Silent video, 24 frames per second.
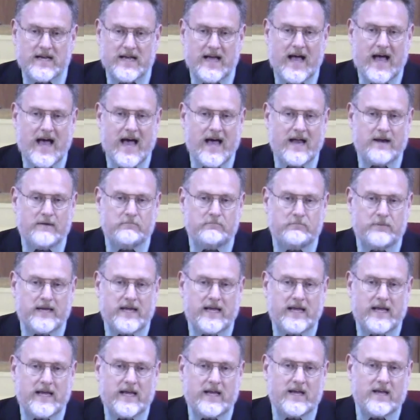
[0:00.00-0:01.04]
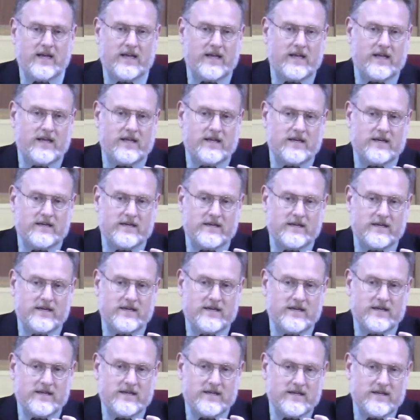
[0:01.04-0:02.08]
God being
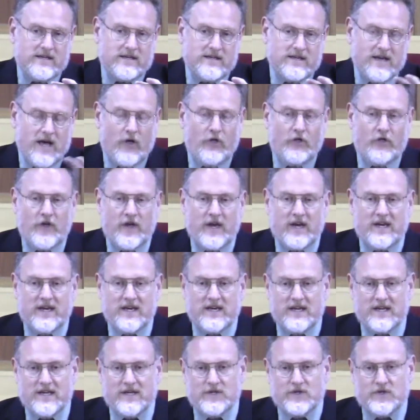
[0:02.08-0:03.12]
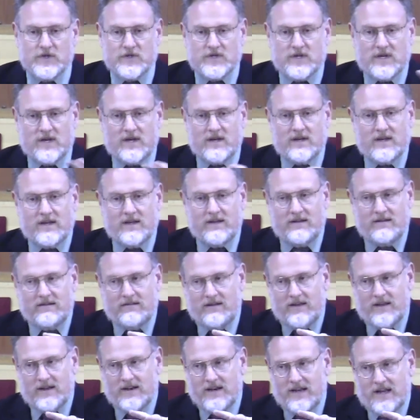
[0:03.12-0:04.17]
in nothingness,
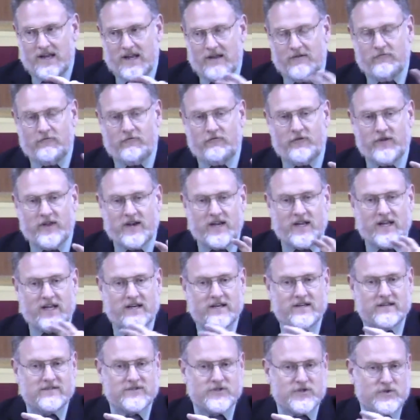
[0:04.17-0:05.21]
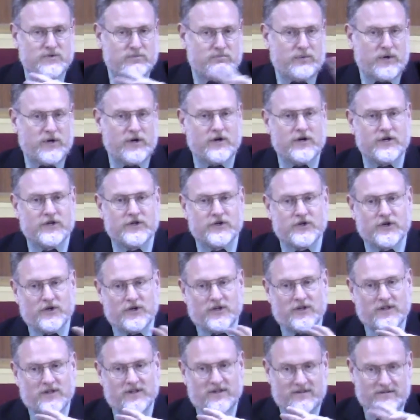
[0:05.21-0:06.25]
in infinite
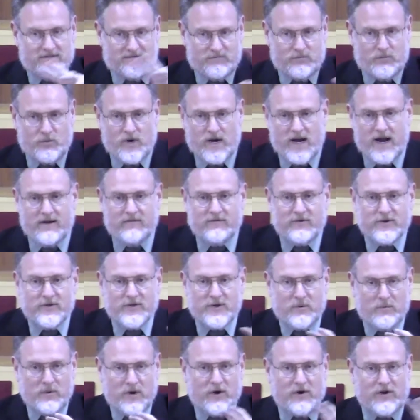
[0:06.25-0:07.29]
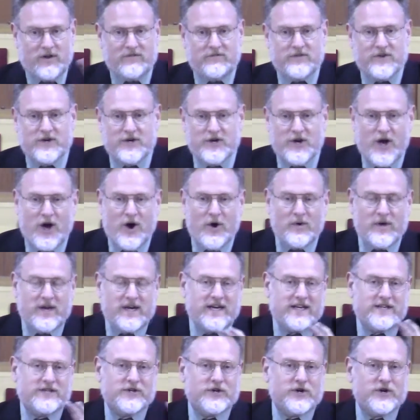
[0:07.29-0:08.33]
spiritual whatever that we don't even know in
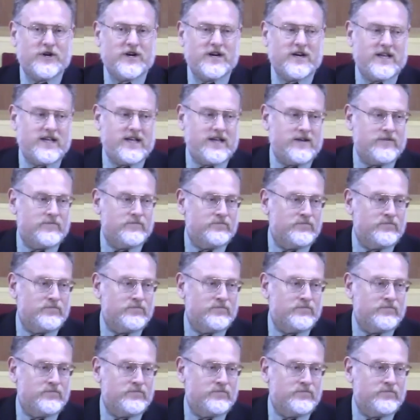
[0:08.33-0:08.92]
eternity,